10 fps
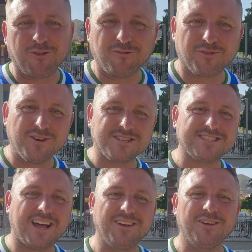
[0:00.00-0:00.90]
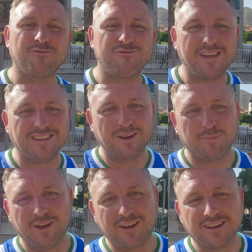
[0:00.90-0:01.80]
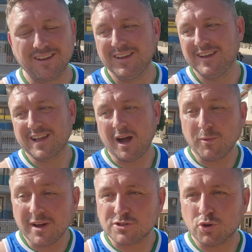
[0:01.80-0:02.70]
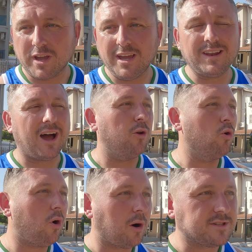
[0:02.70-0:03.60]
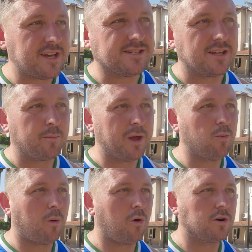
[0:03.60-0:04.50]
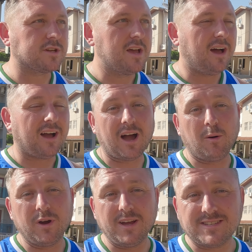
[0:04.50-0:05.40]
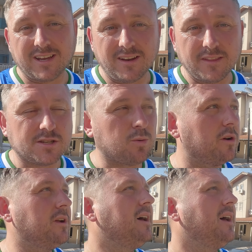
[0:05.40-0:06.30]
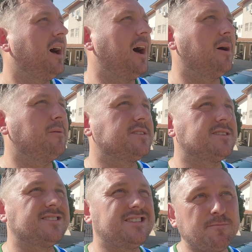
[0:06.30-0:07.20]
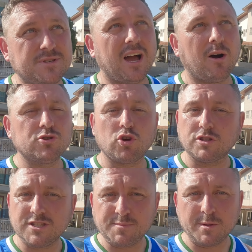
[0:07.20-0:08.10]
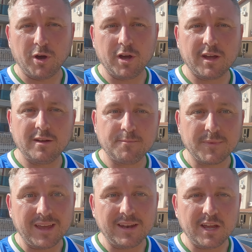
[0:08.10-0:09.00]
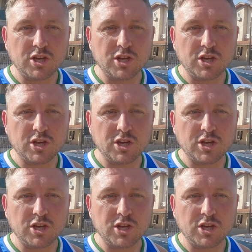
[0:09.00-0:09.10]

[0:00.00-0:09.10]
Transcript: I've gone for a standard regular burger. Can't wait to tuck in. I know how tasty the big one was. I can't wait to dig into this one. Um, and this is Tipsy House or Tipsy Burger in